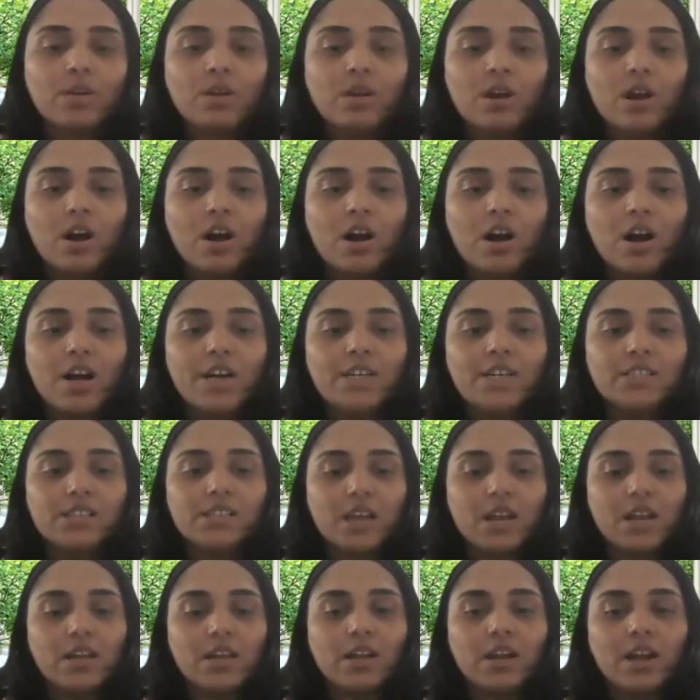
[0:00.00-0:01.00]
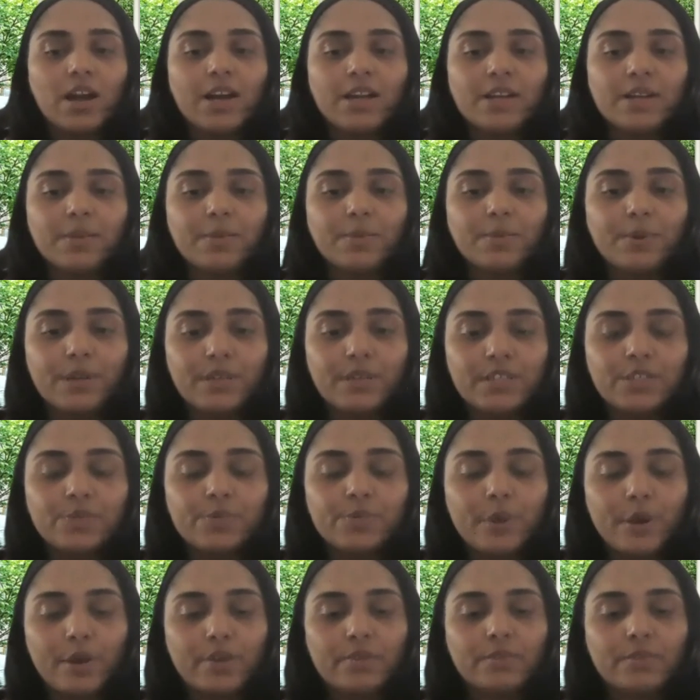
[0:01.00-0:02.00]
I started kind of putting this
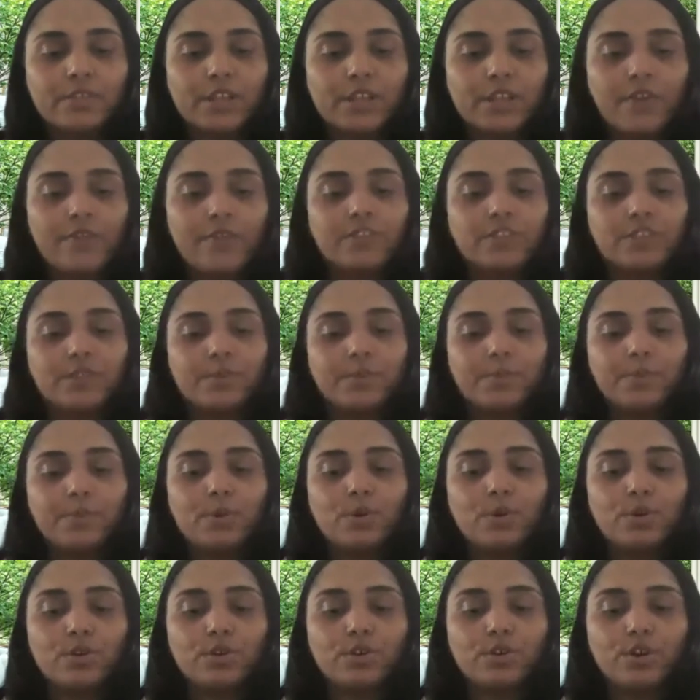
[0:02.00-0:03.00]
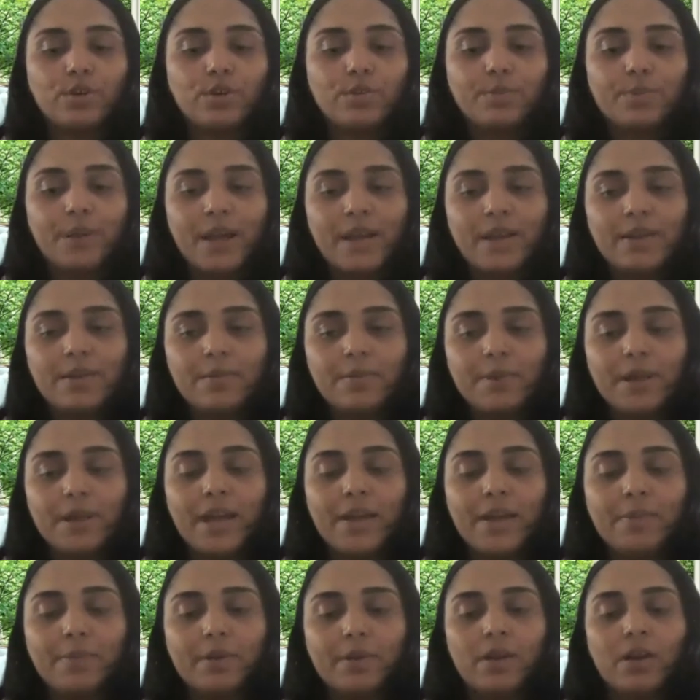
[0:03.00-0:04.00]
program together to put on pen and
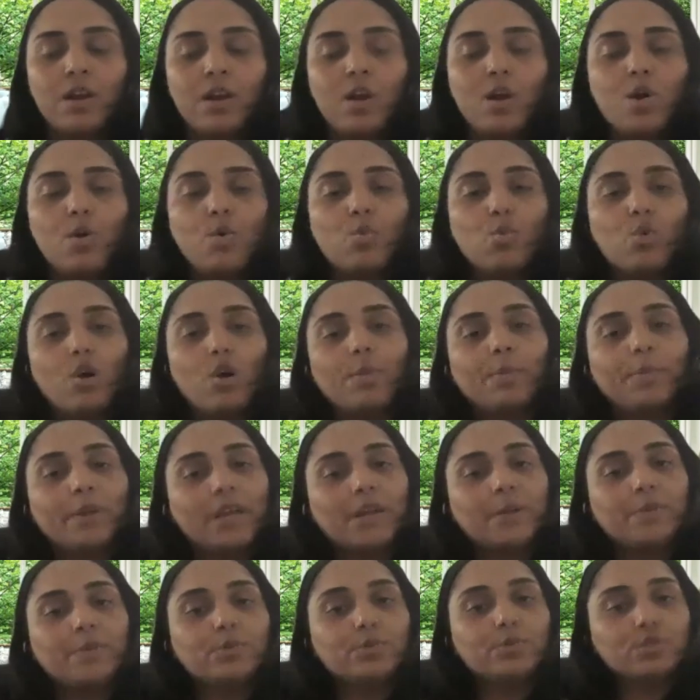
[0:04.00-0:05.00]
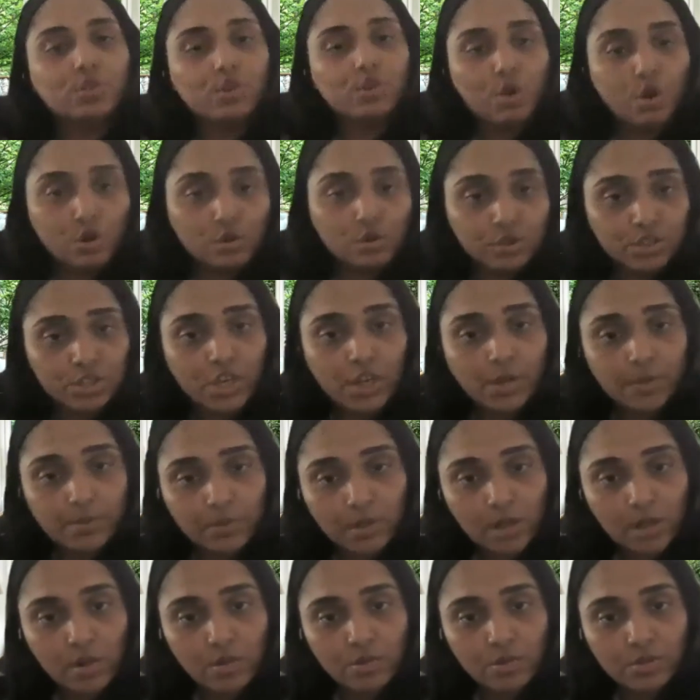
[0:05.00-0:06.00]
paper what people's long-term
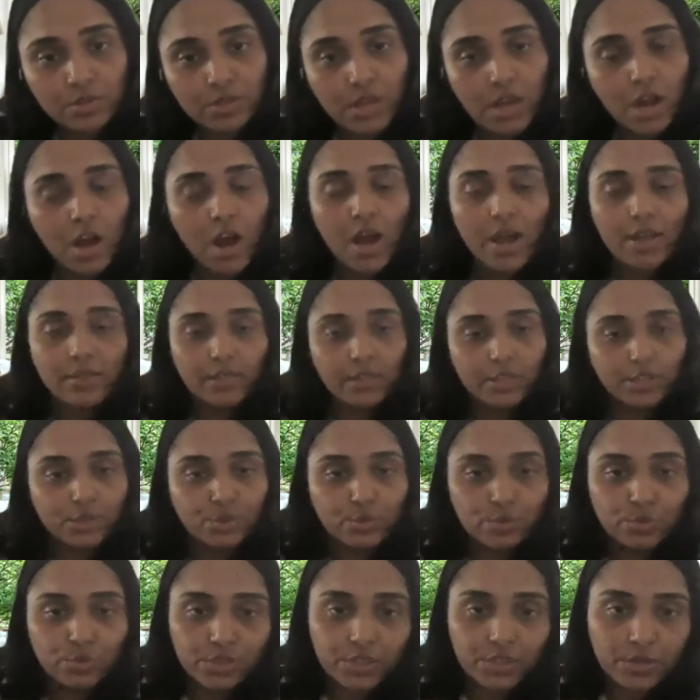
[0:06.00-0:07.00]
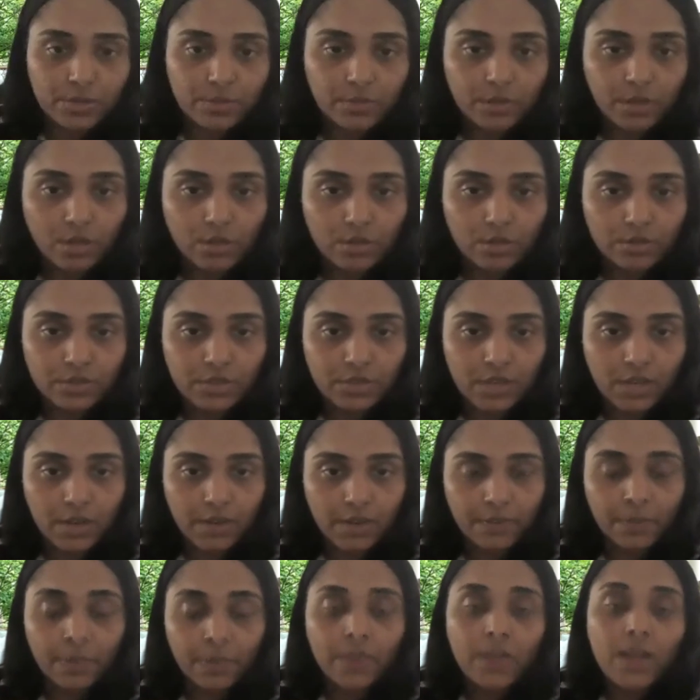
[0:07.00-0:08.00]
goals are and the short-term goals are.
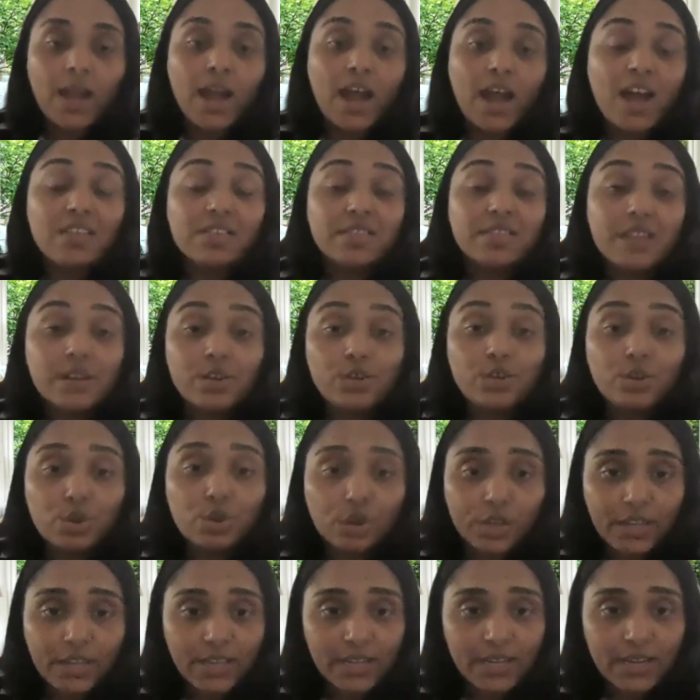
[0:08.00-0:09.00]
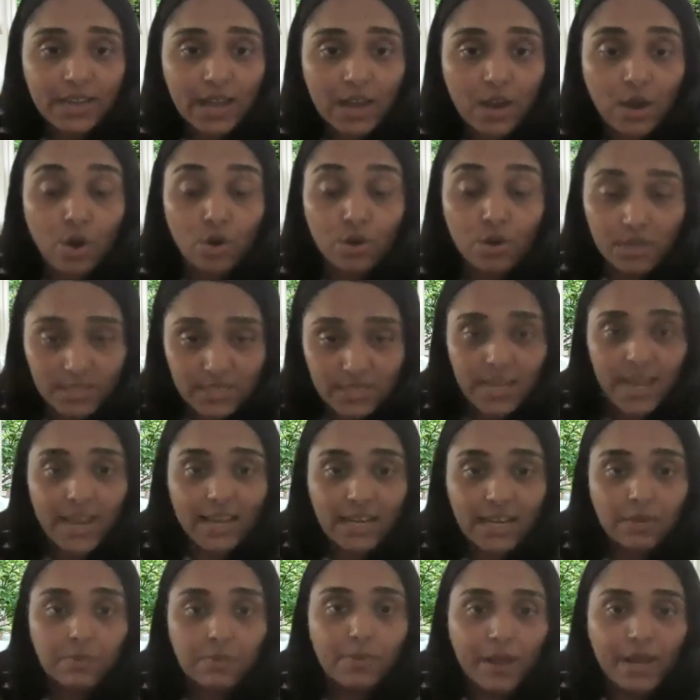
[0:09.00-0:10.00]
Mm-hmm. And then looking at, on a
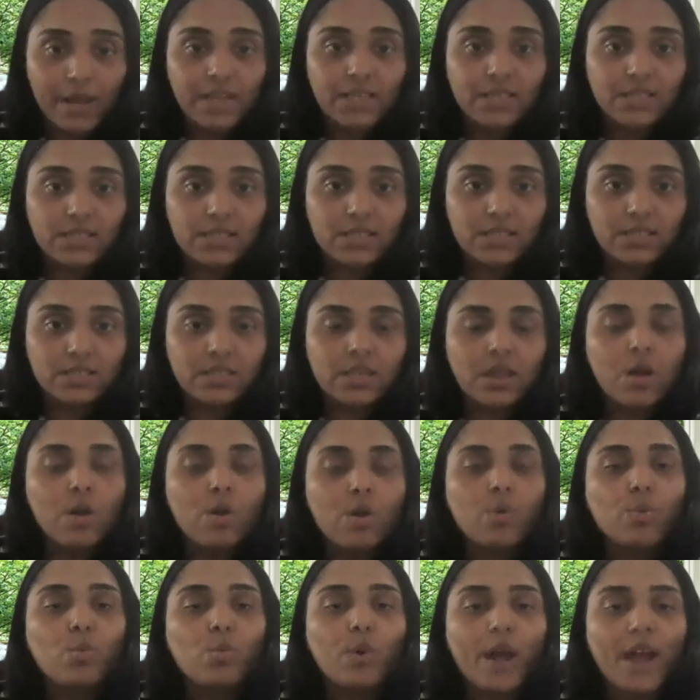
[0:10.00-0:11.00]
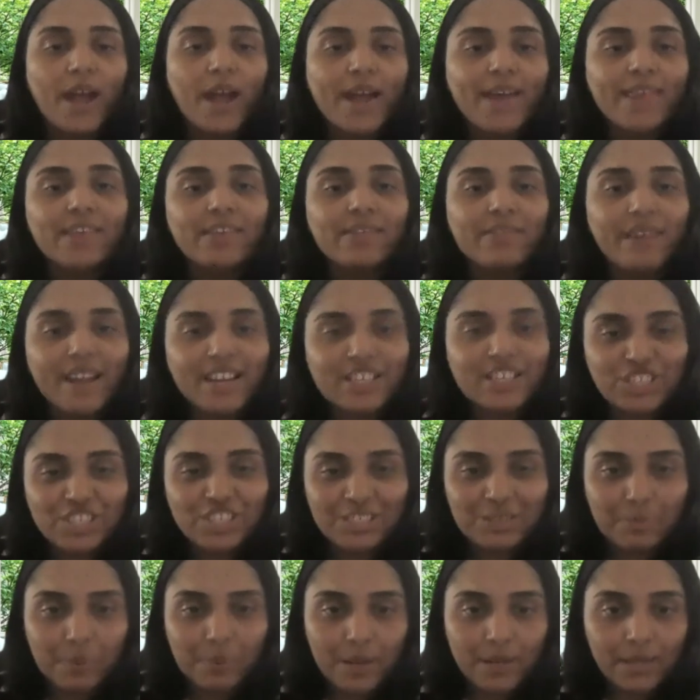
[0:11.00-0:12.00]
daily basis, where they're actually
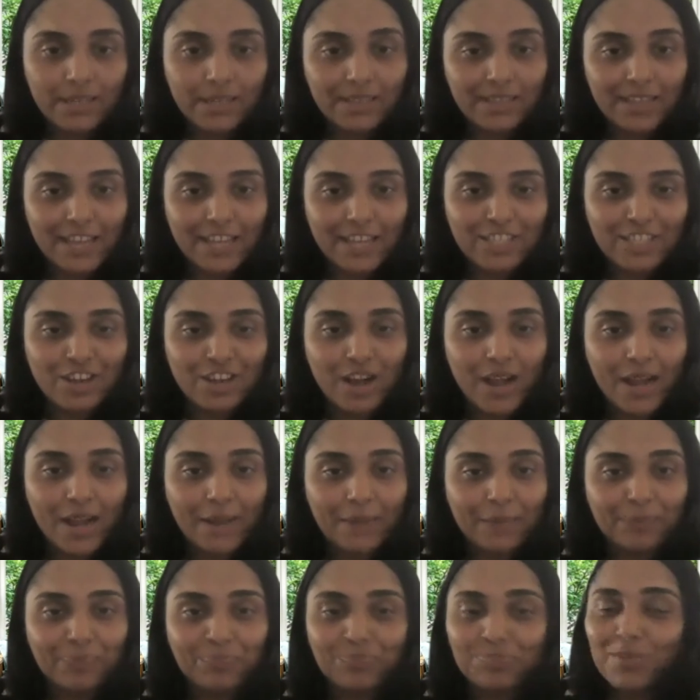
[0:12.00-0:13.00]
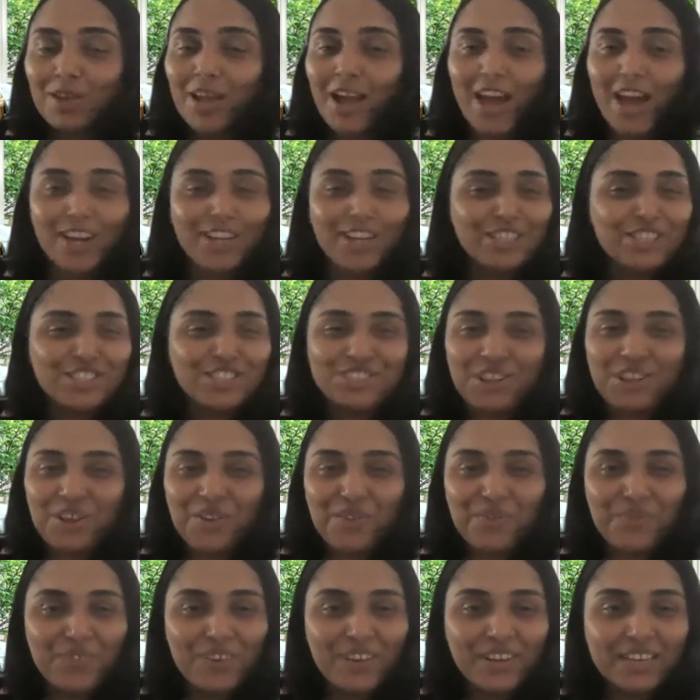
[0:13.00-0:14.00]
spending their time. Mm-hmm. And it's so
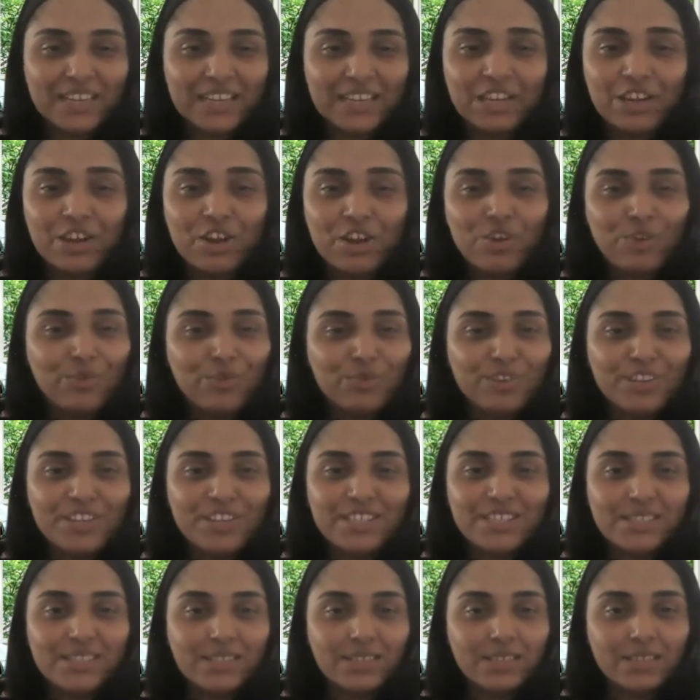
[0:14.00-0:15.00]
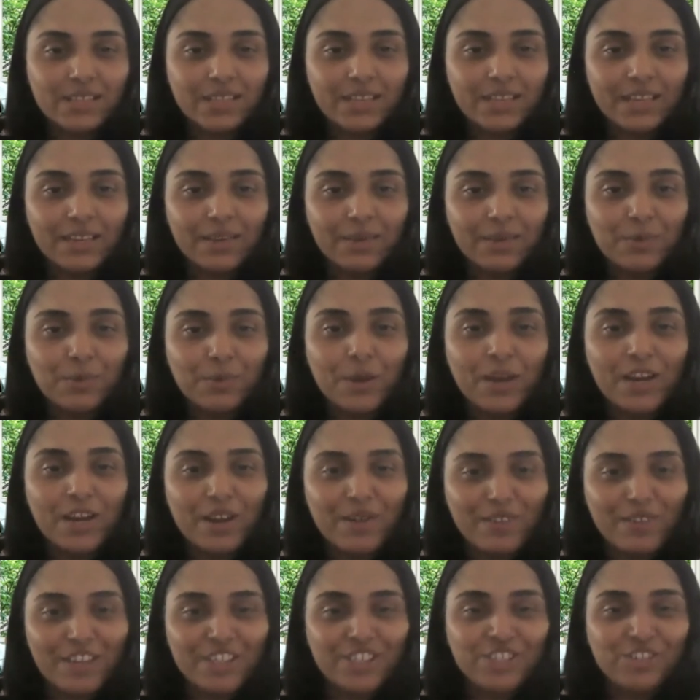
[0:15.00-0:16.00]
funny. Recently, when I've
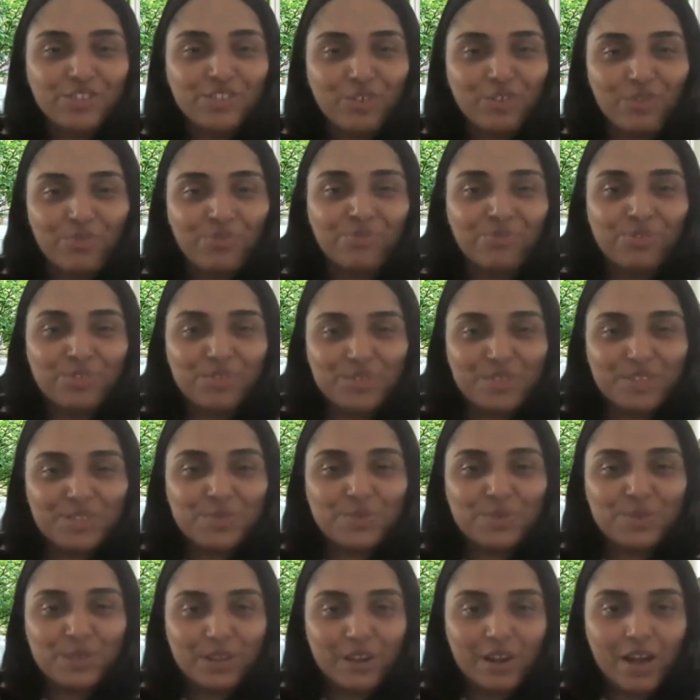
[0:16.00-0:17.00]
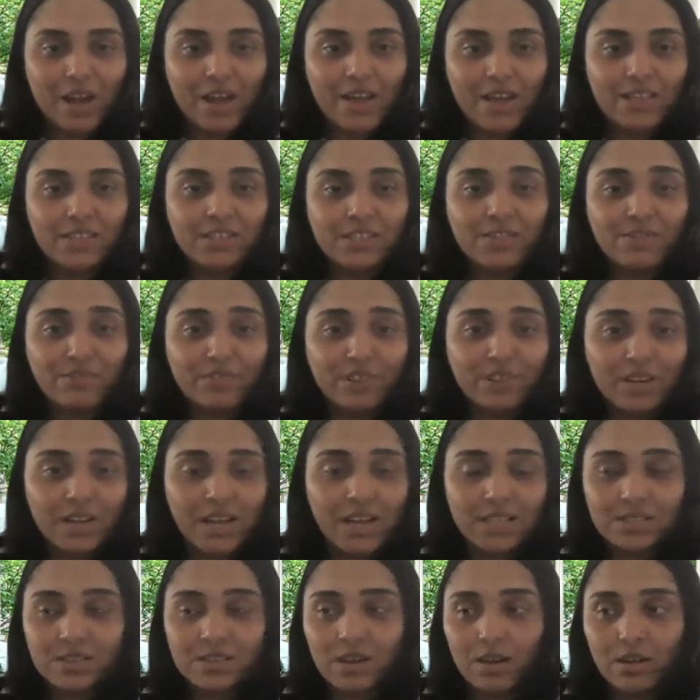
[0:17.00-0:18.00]
actually gone through this with clients, they've
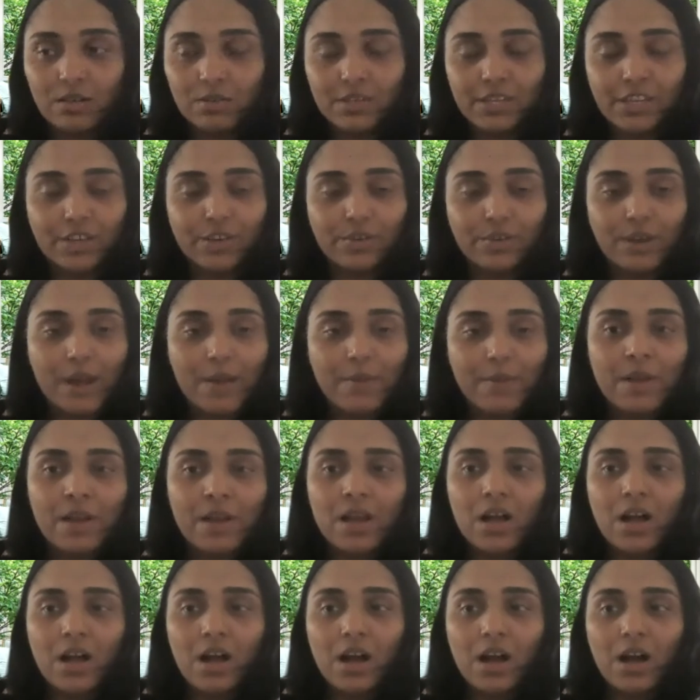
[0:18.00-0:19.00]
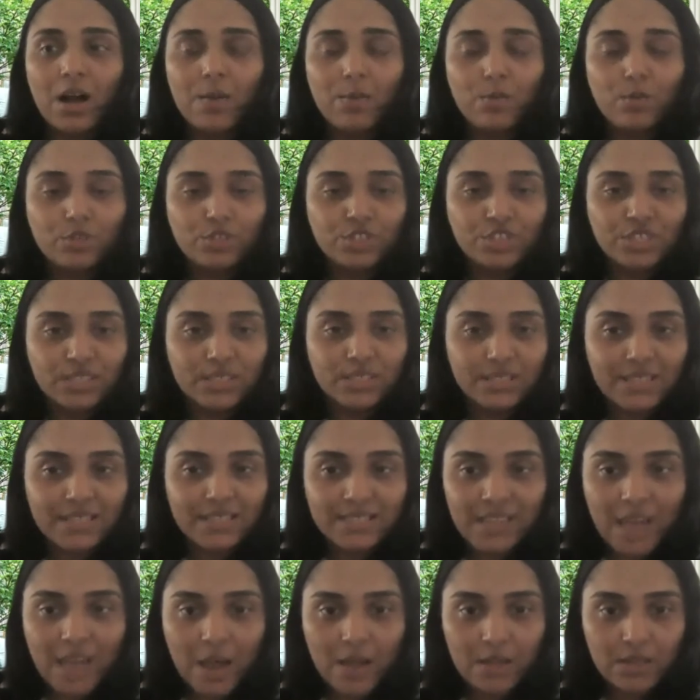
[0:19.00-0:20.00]
realized, holy crap, I'm watching 6
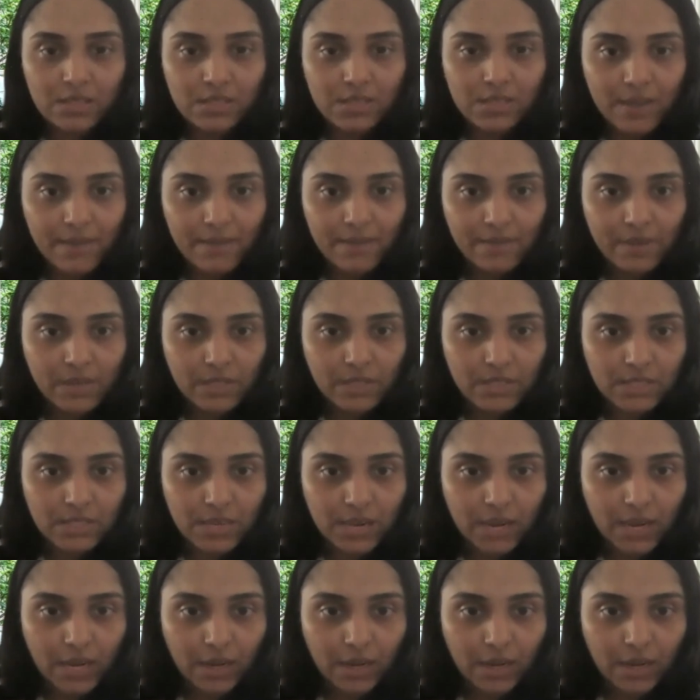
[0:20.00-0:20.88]
hours of Netflix a day,